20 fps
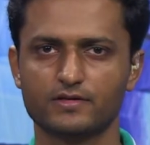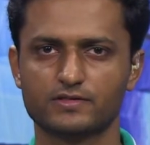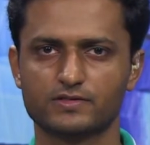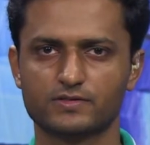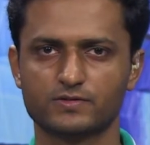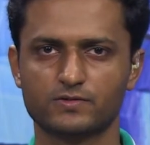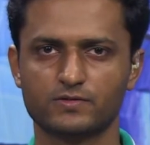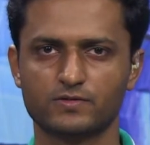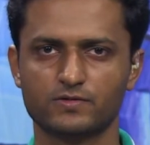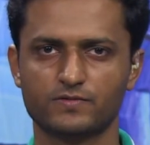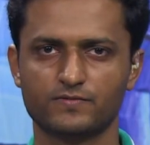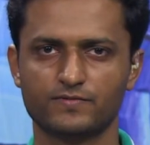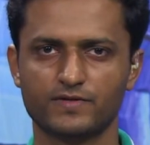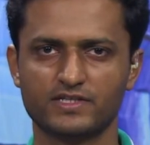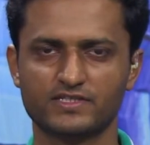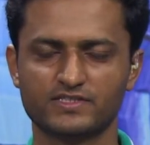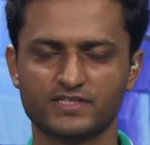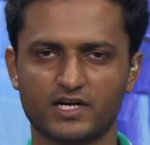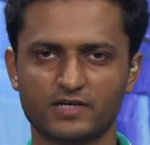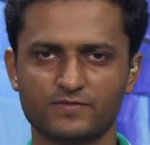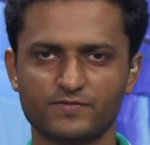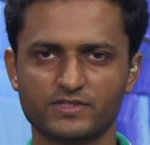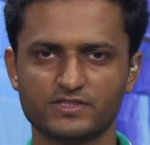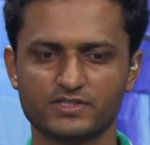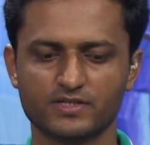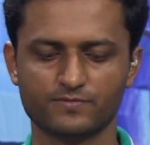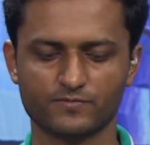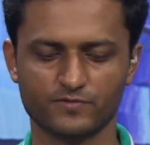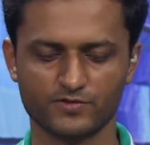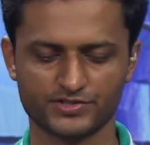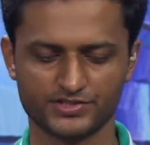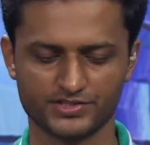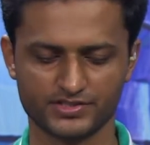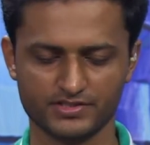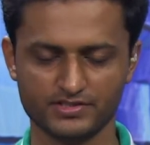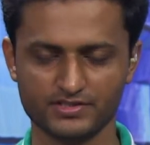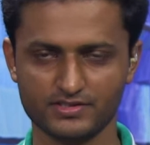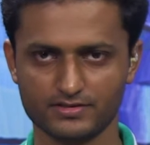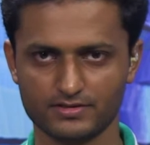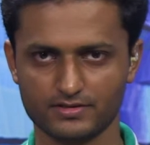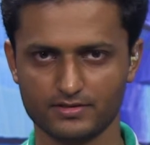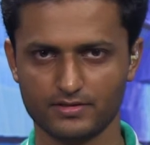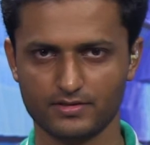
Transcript: So we'll start with some questions.